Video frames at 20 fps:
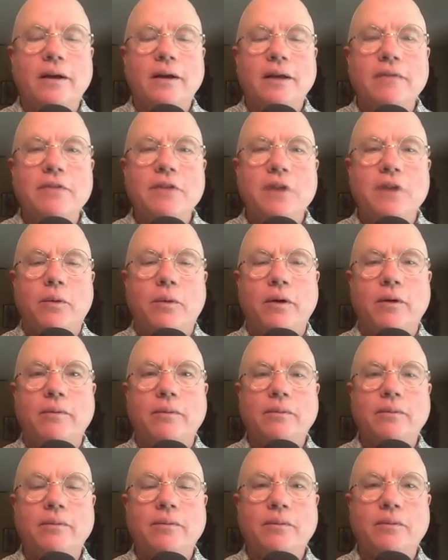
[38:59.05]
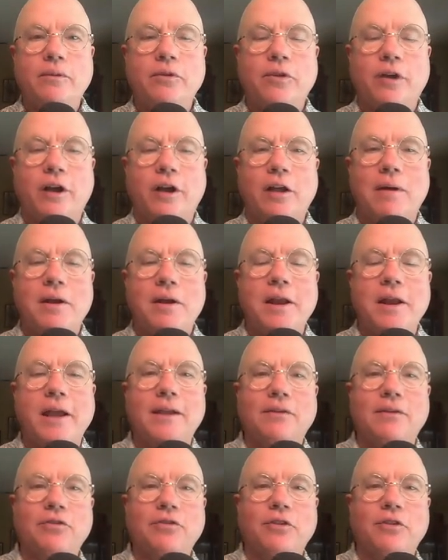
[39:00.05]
even though we're talking about negatives or